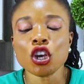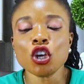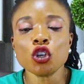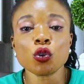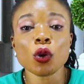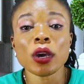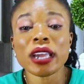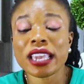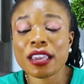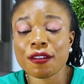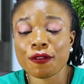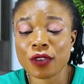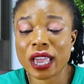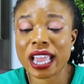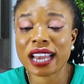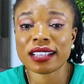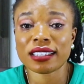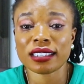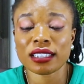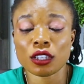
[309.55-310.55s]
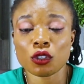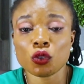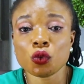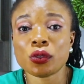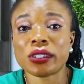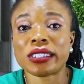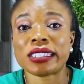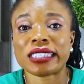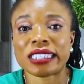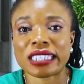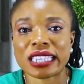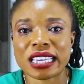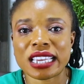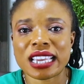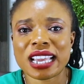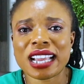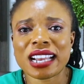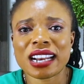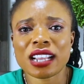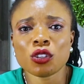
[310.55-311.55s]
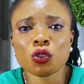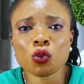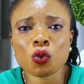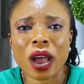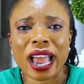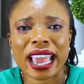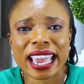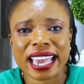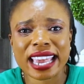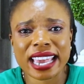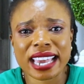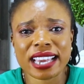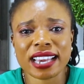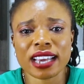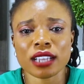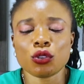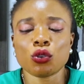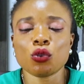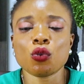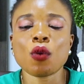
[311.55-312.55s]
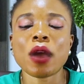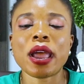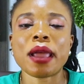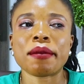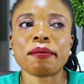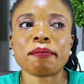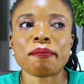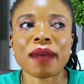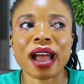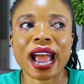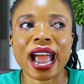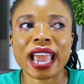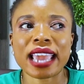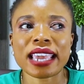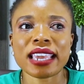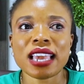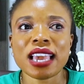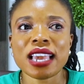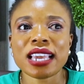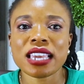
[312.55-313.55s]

So if anything that you see that you are eager to go and buy,